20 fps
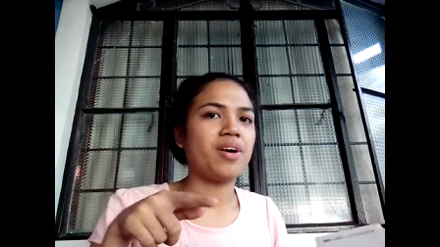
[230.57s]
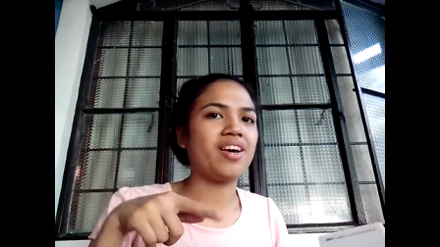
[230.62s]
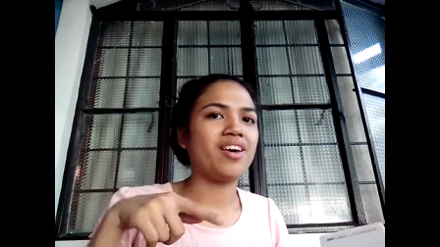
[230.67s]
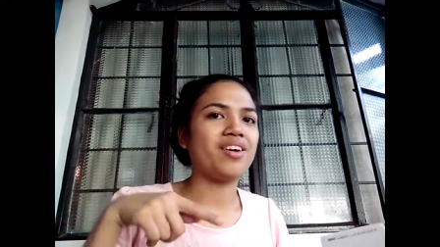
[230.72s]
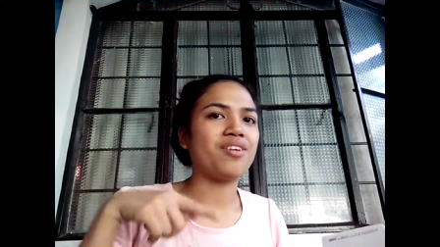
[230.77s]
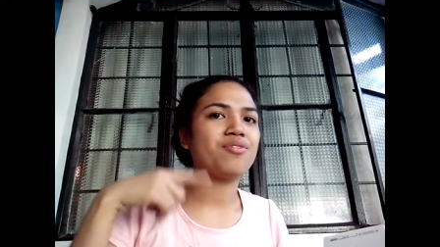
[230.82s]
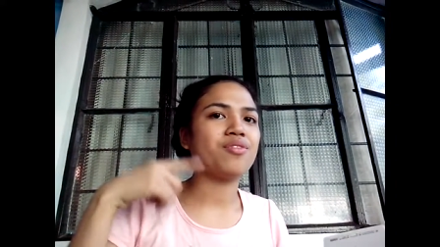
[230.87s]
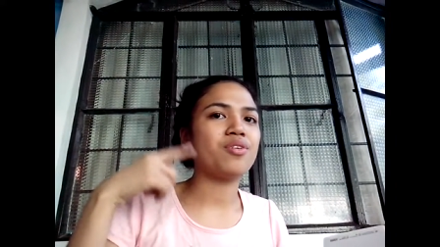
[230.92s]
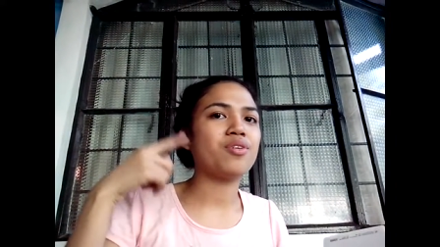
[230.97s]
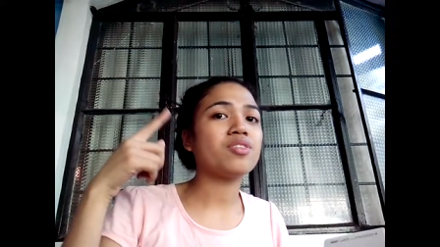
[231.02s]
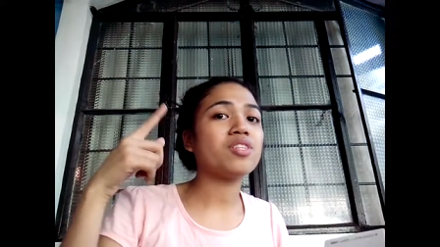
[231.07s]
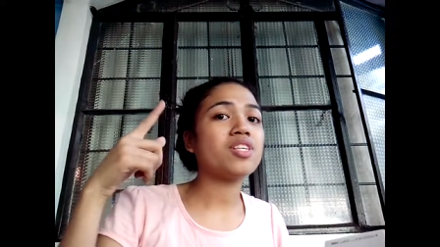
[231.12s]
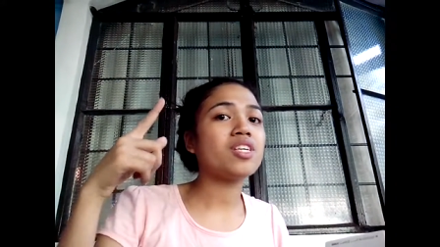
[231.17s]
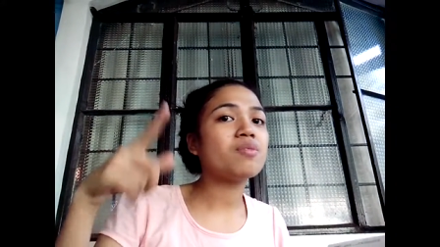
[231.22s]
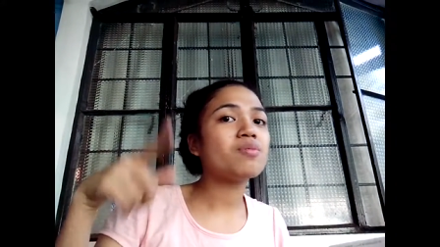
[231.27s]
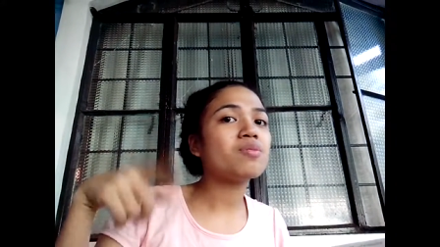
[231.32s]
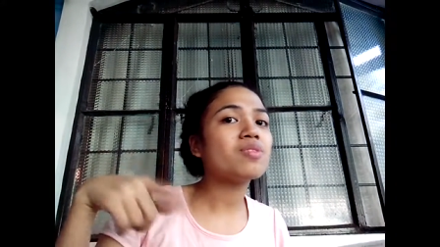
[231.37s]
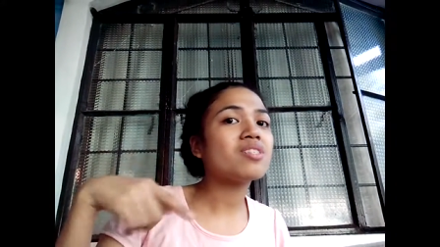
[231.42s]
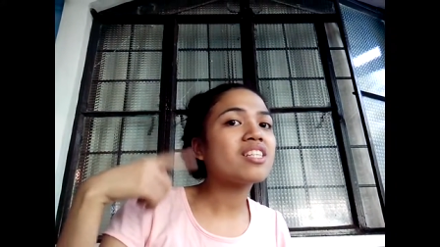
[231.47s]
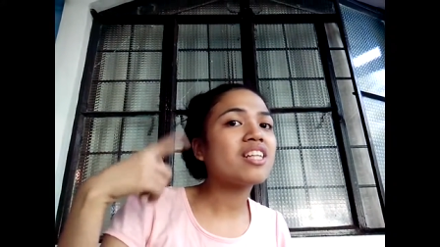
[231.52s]
my phone
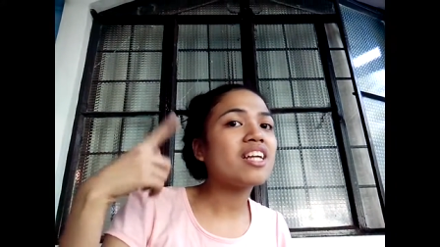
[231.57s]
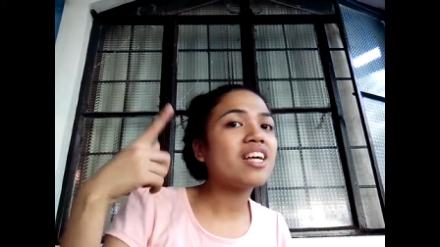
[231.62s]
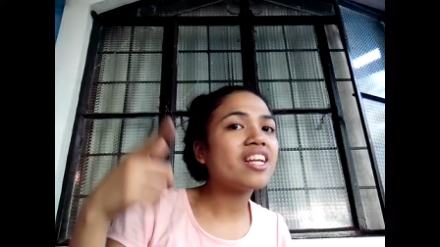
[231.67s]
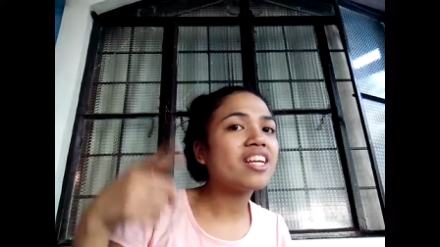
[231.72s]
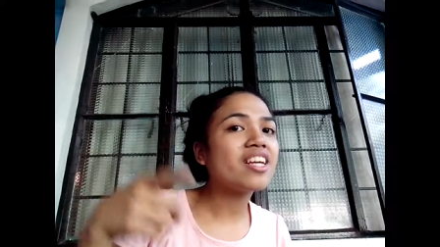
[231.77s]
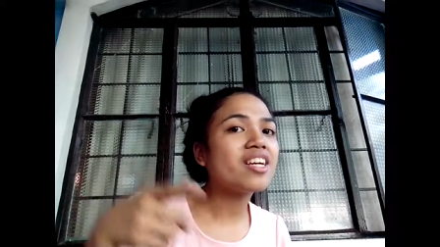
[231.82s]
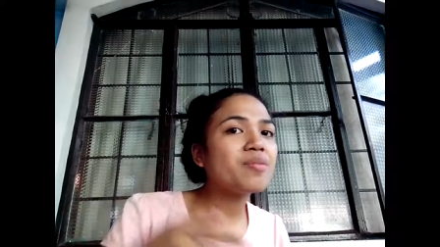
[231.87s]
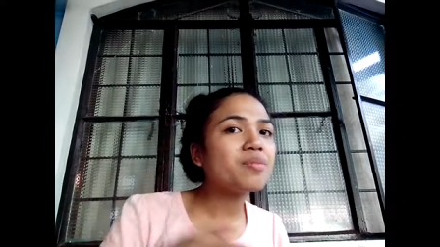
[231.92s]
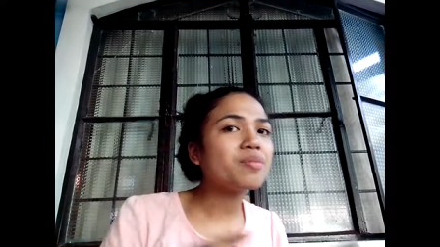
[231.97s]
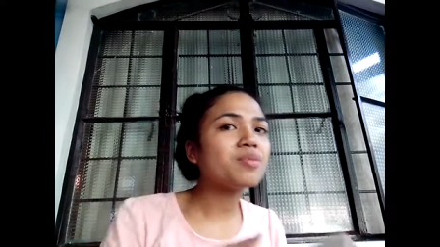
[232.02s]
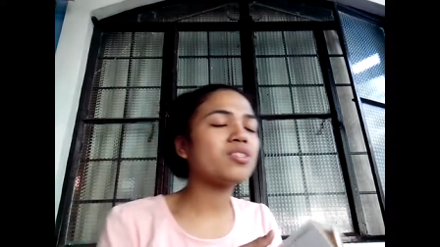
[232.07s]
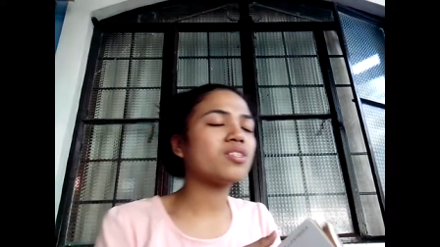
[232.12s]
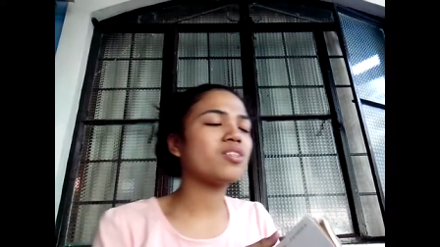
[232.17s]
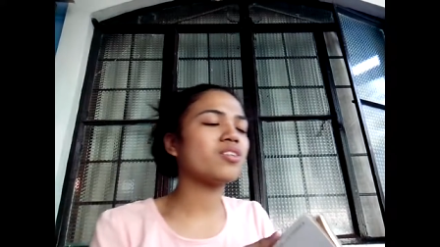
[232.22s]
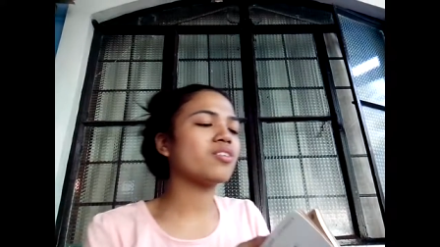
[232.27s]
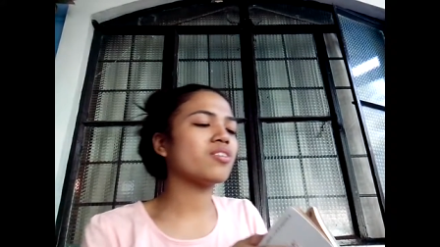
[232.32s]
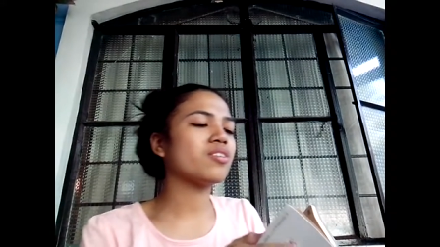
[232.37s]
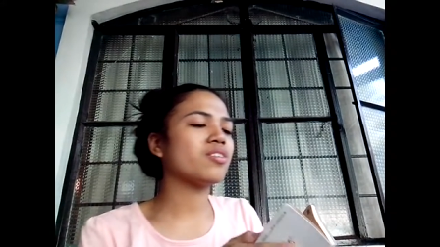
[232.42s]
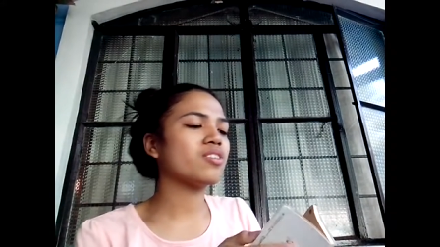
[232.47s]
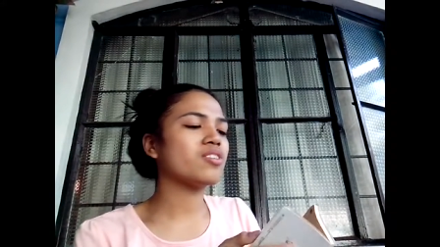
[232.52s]
keeps sliding up,
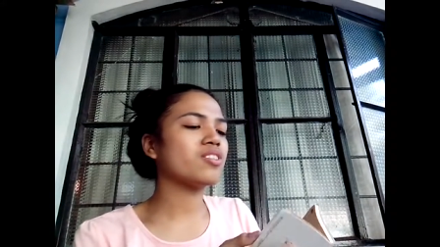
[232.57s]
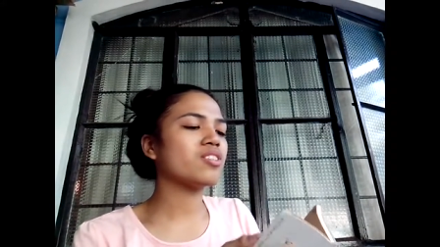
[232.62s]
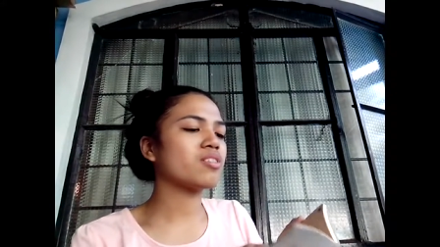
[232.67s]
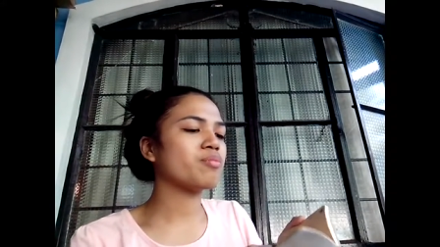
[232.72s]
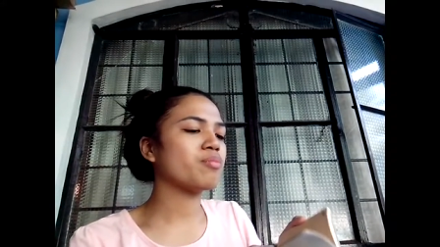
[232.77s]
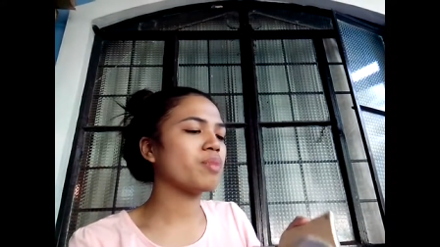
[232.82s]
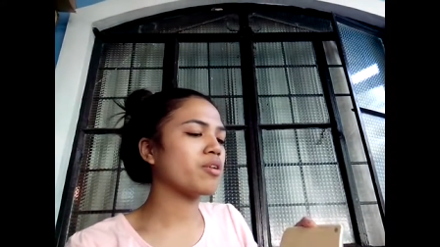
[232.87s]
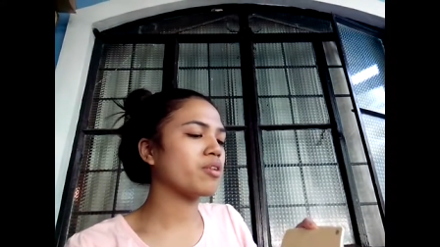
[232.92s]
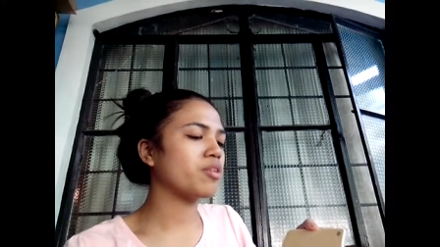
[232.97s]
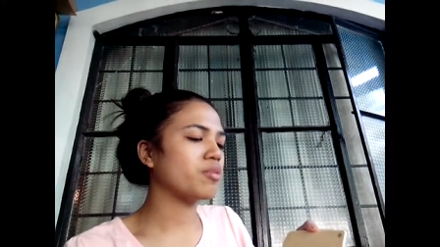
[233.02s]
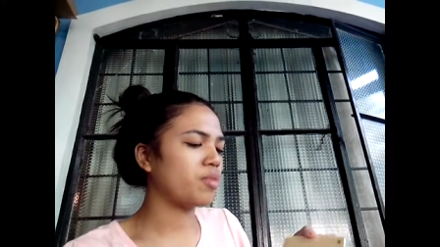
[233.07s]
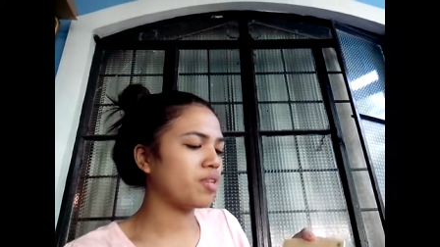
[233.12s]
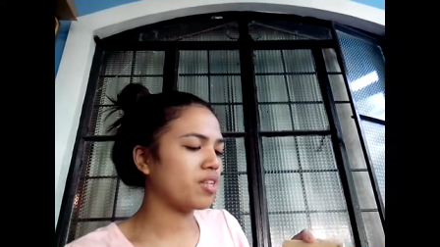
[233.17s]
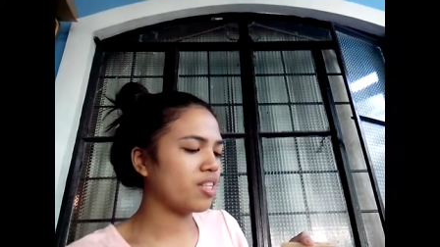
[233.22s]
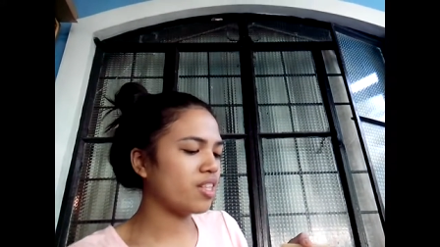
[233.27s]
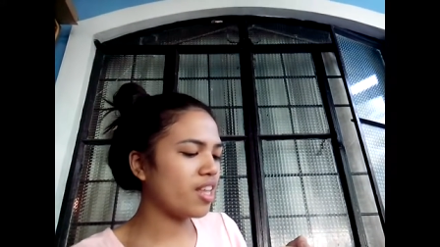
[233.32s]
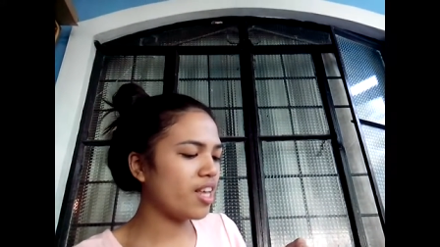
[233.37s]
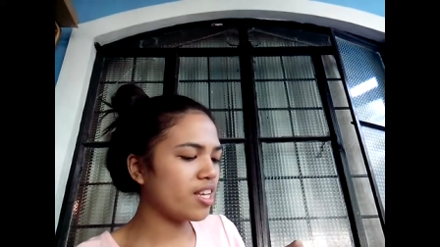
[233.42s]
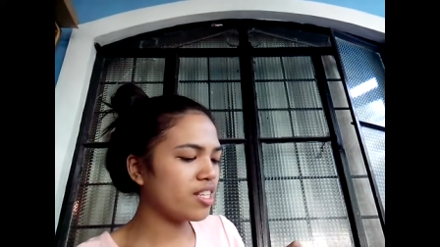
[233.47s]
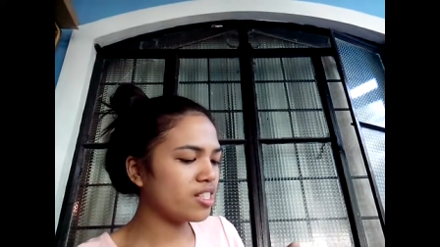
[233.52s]
so just bear with
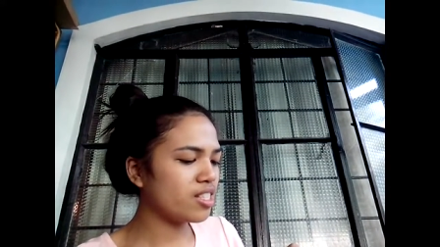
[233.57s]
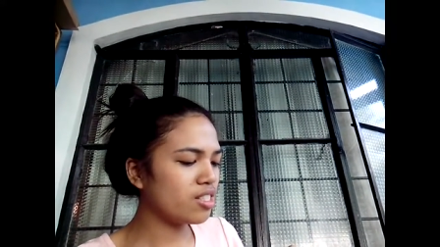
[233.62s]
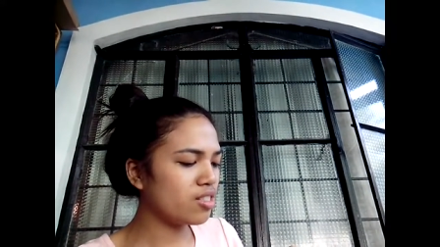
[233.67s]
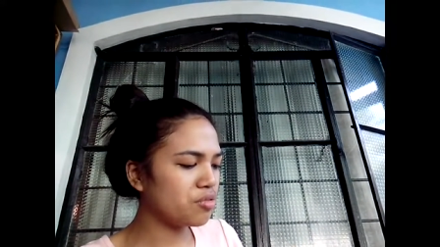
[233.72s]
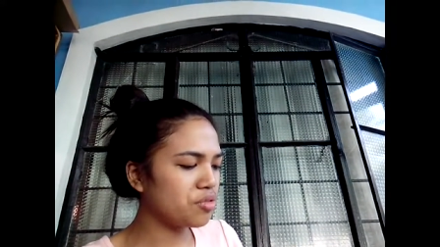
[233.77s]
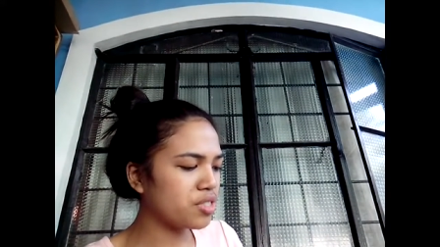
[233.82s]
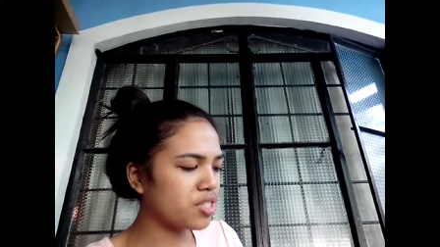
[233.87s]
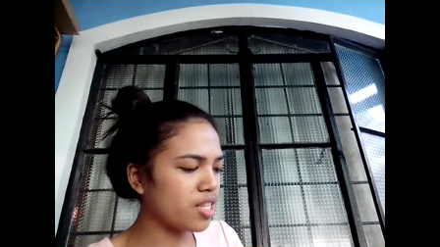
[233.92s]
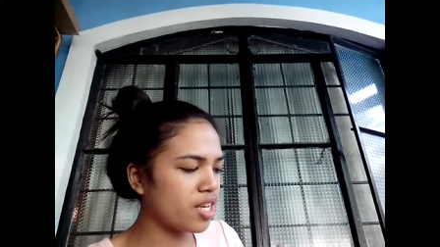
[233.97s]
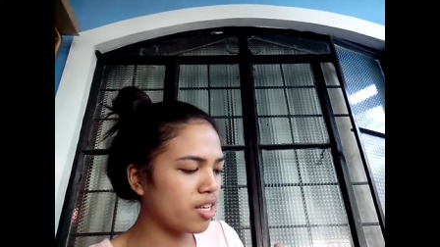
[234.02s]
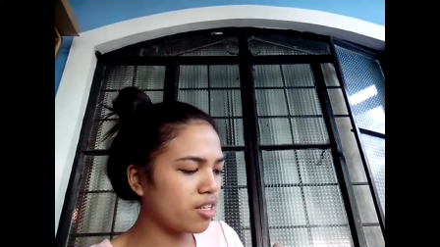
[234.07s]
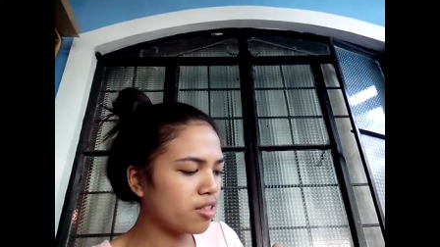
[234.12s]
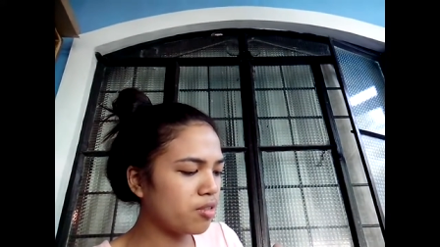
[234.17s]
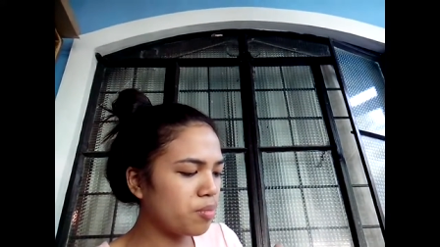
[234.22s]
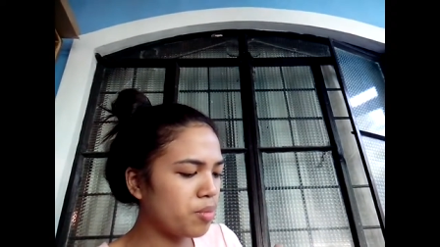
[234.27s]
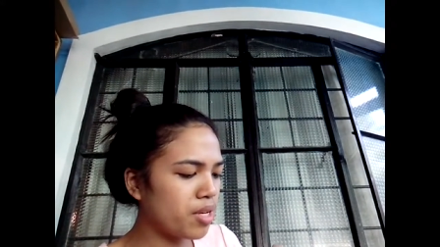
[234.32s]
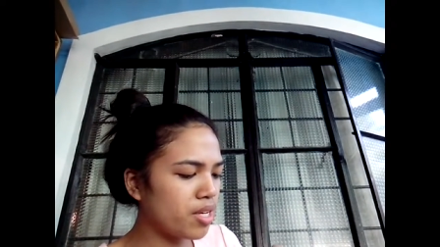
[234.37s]
me. It has these recycled